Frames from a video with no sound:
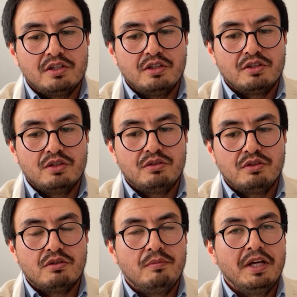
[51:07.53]

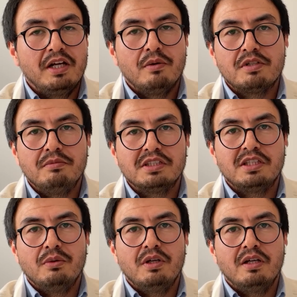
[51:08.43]
to remain
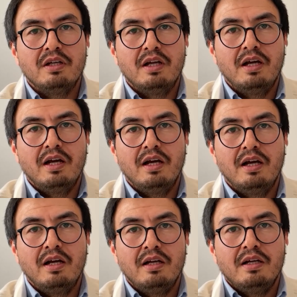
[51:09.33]
optimistic, they will
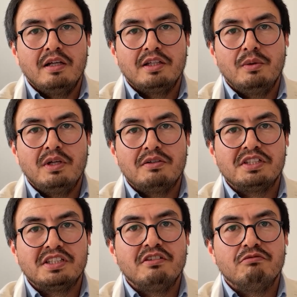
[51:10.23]

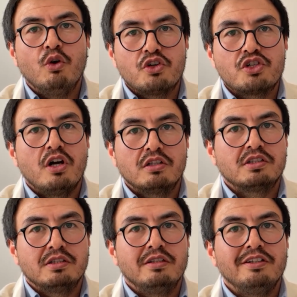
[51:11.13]
receive more
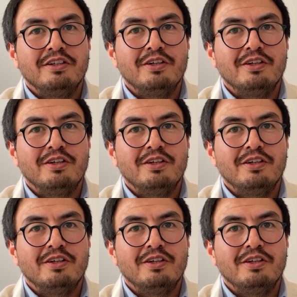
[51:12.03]
shocks.